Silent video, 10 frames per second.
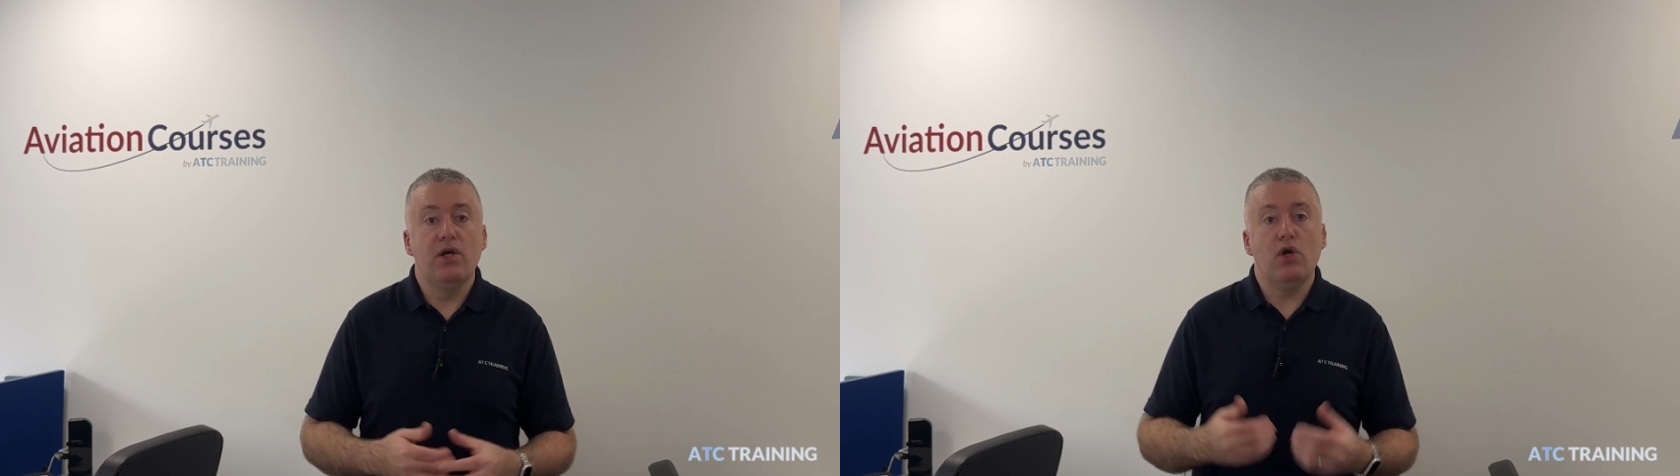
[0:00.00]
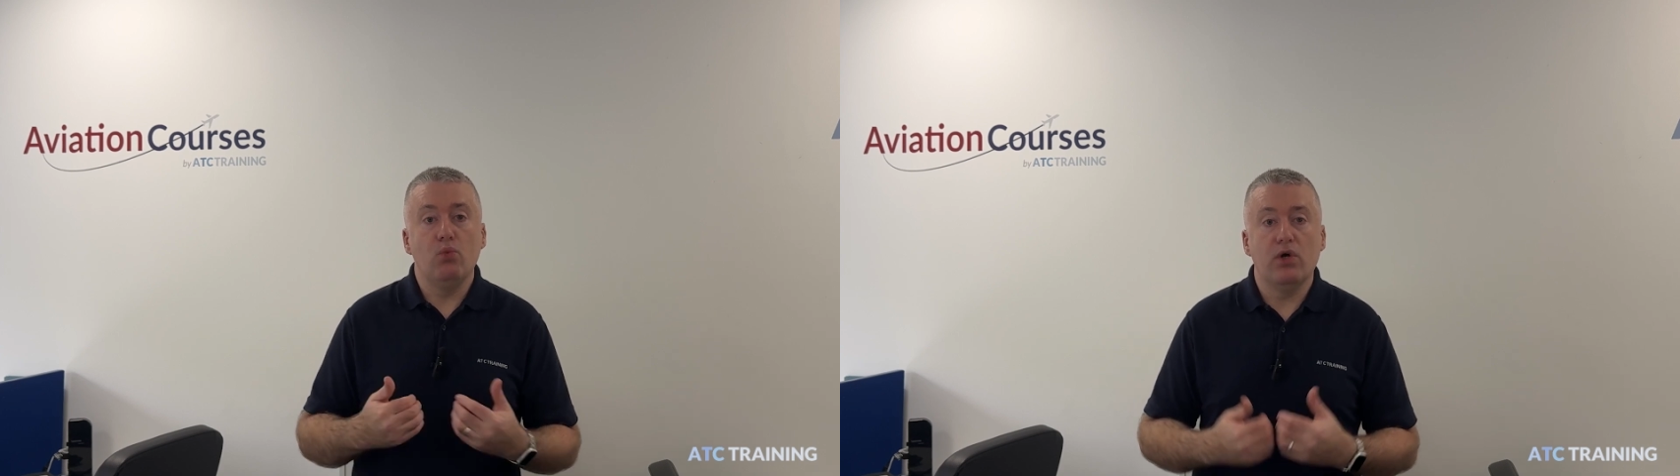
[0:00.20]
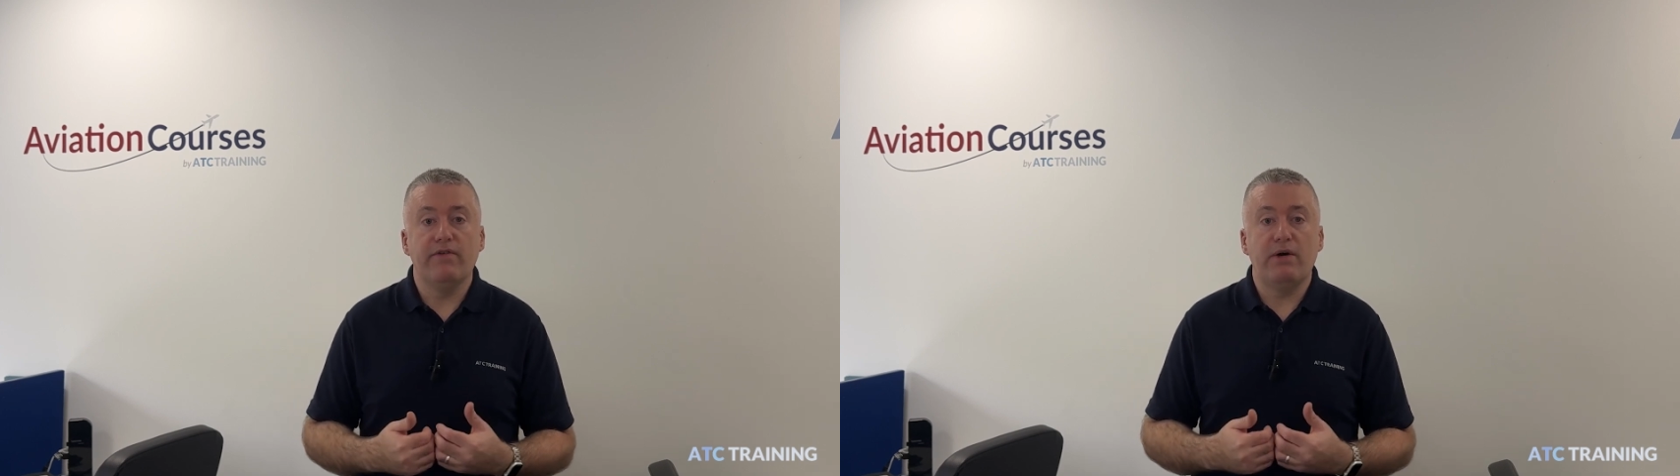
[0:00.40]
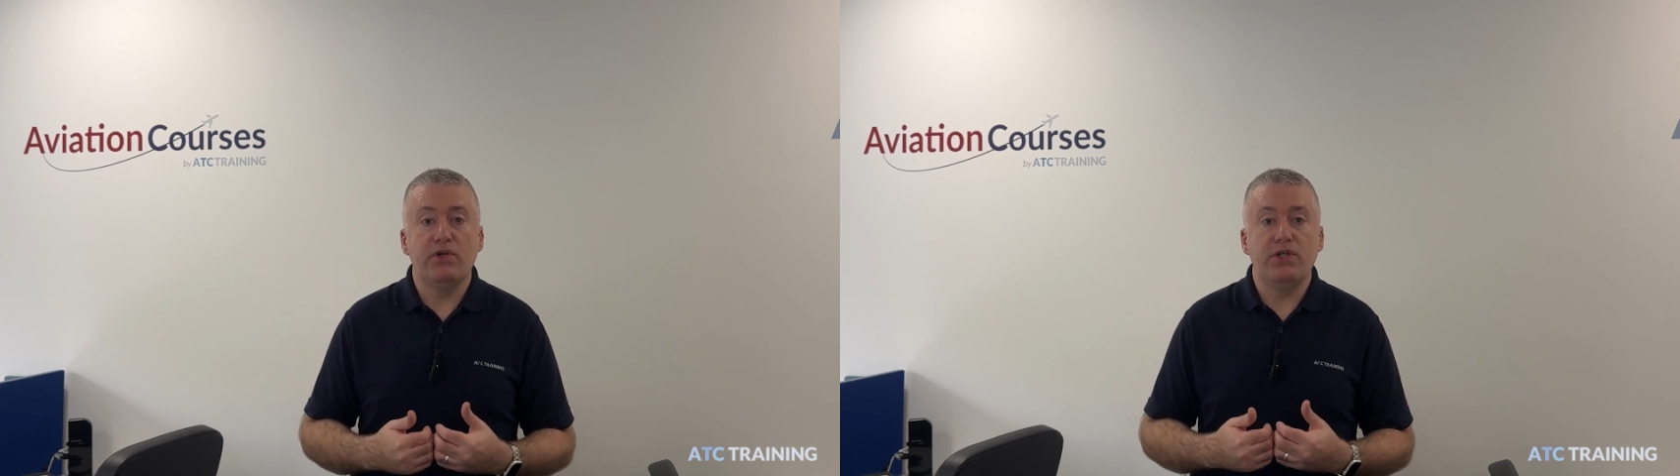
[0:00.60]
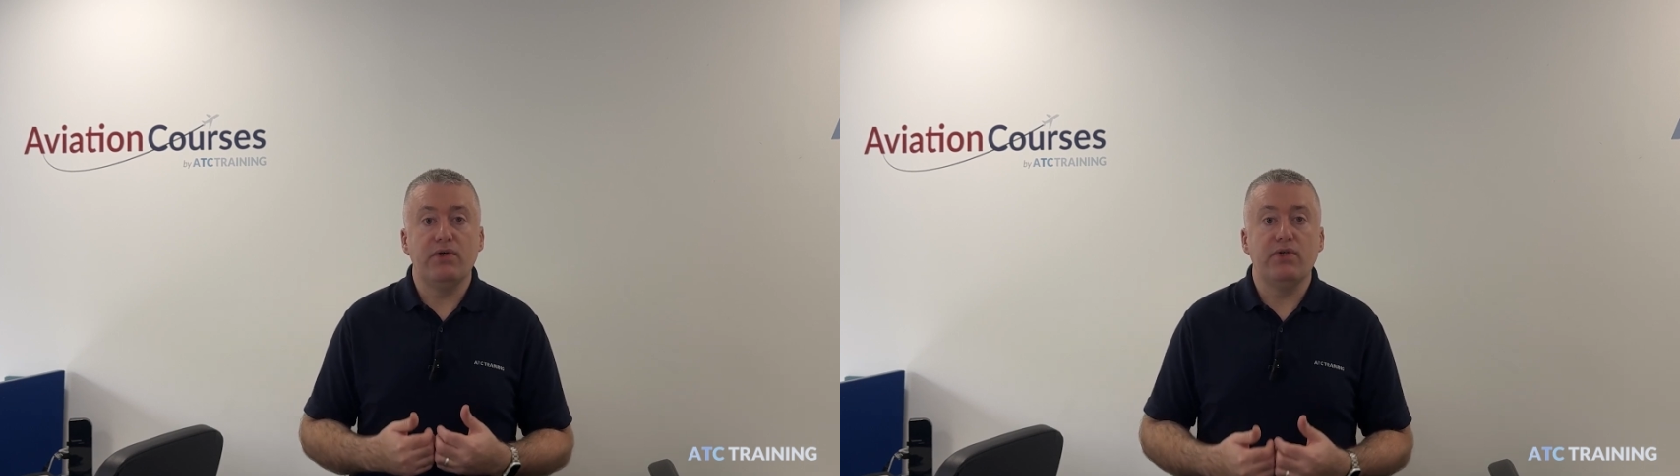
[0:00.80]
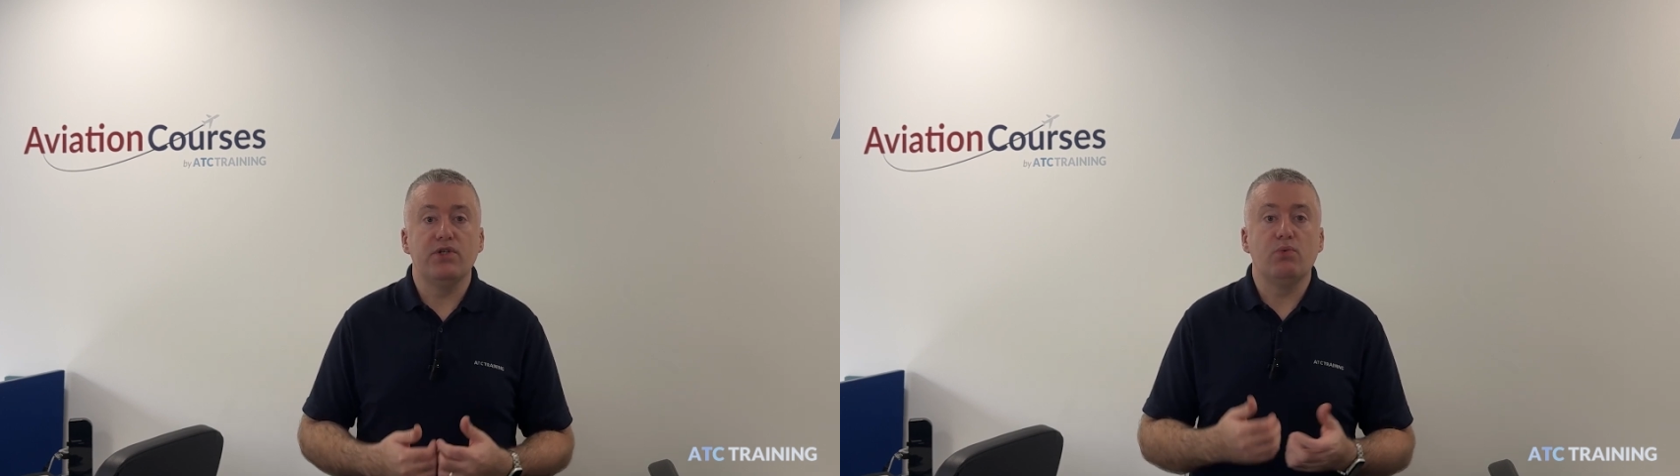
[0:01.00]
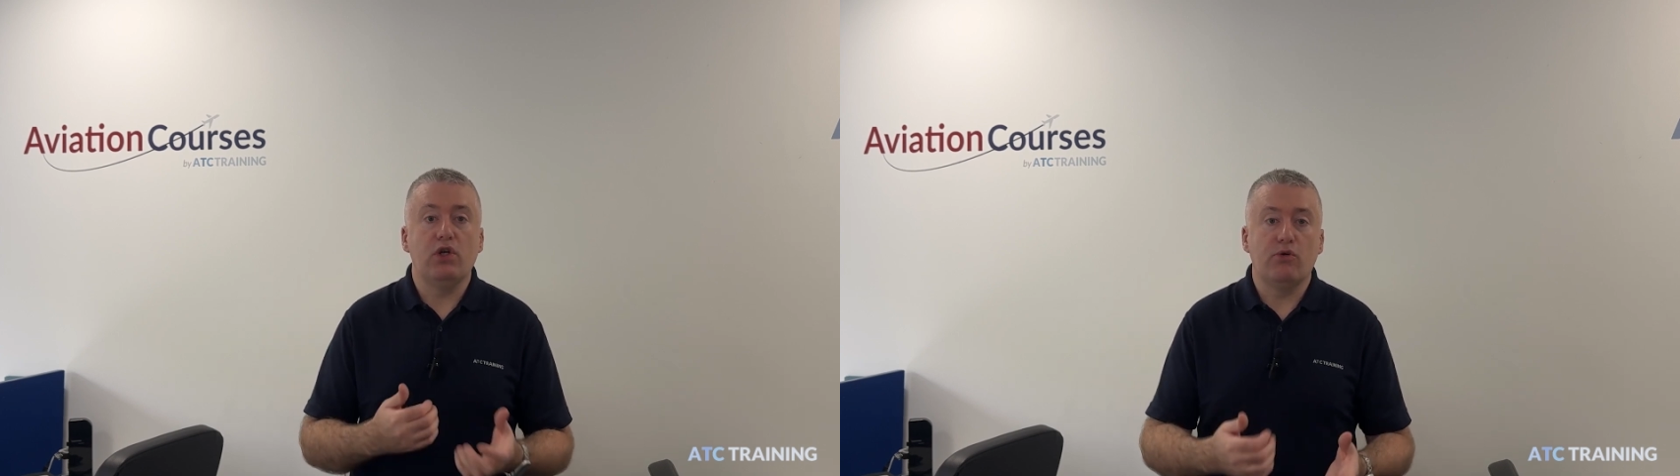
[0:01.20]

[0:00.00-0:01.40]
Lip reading: and one of our tutors will